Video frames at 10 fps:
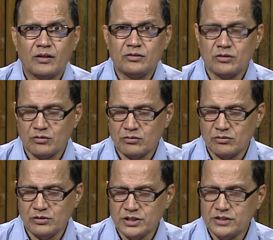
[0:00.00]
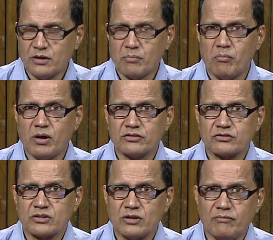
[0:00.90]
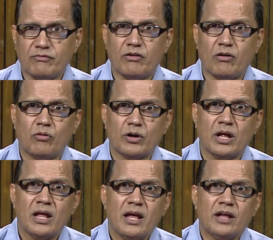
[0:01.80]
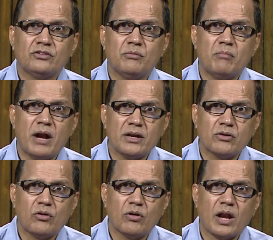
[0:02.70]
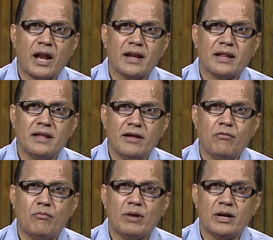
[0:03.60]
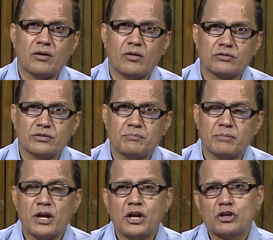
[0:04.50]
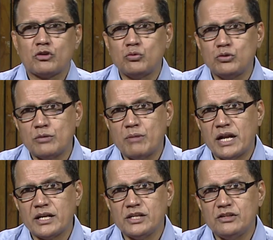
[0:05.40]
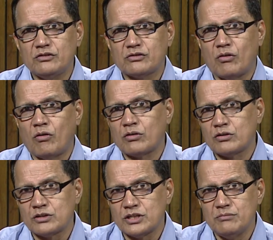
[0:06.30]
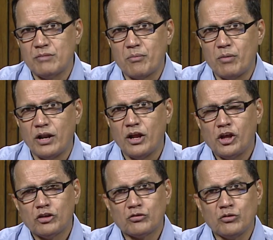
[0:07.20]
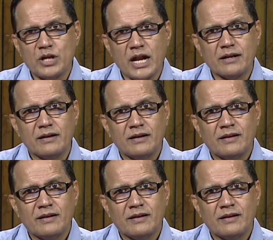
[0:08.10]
the leader must come forward as a mentor and give mentorship to the mentees or the team member, so that